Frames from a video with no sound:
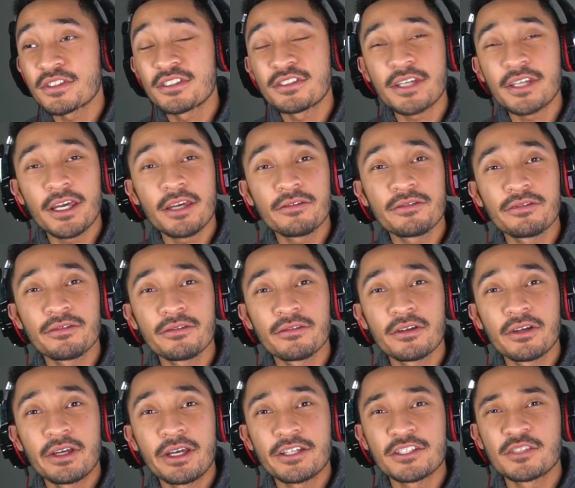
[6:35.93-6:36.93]
safe,
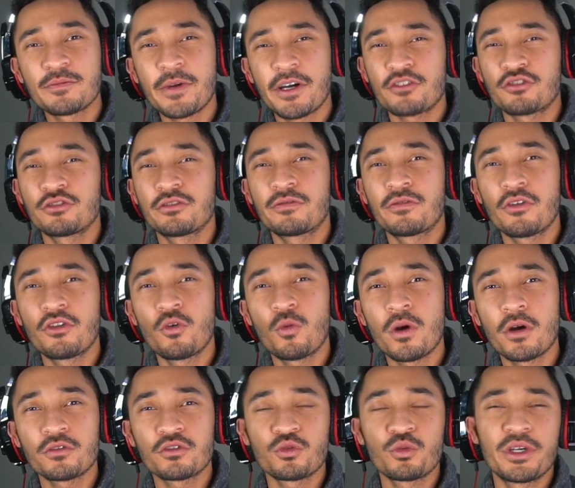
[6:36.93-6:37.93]
especially for the
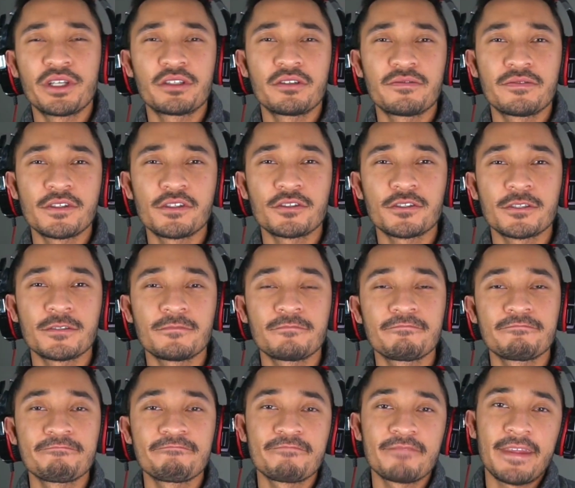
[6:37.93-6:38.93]
welterweight division.
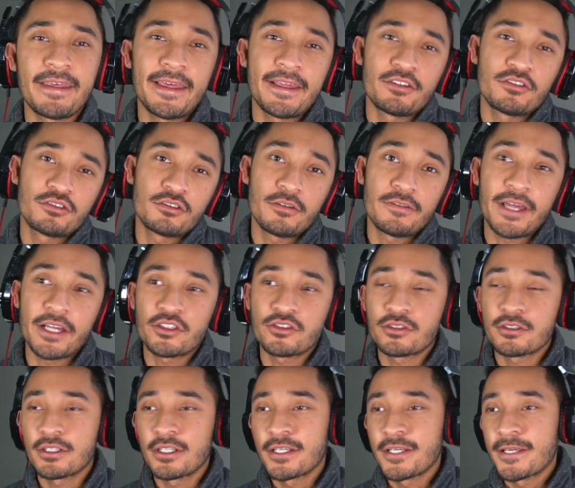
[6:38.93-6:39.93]
And so
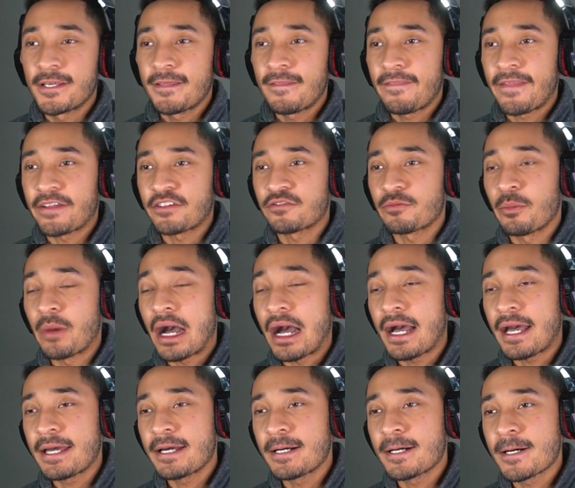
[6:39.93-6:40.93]
that's
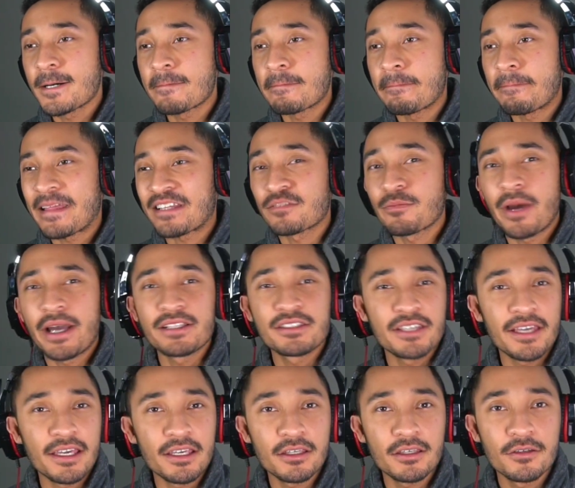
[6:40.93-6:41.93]
my
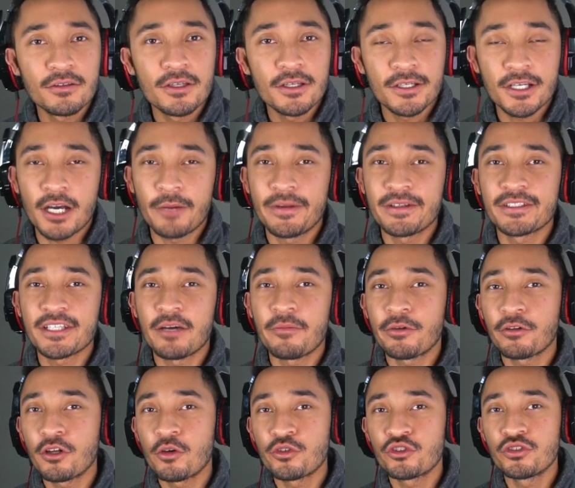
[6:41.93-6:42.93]
take. Comment
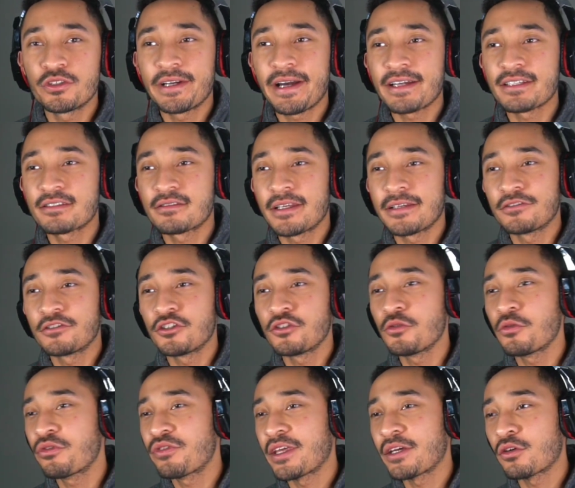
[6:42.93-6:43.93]
down below what you guys think. Do
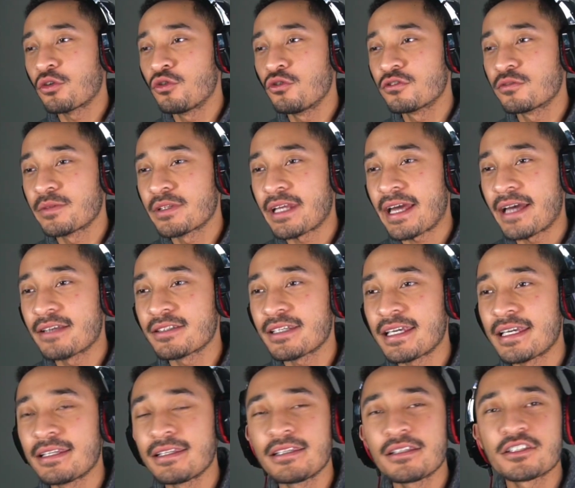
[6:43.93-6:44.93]
you think Usman has
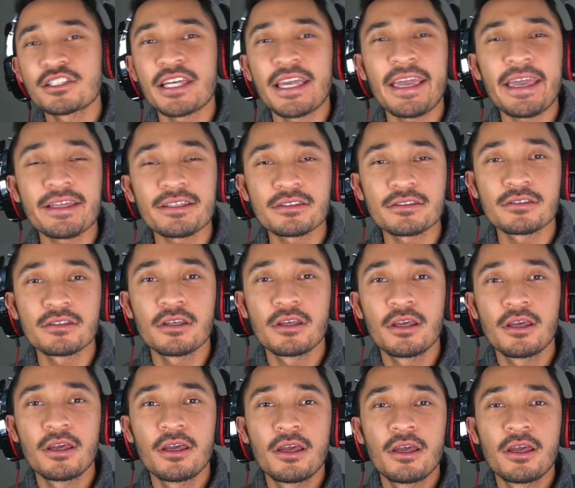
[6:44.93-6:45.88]
any chance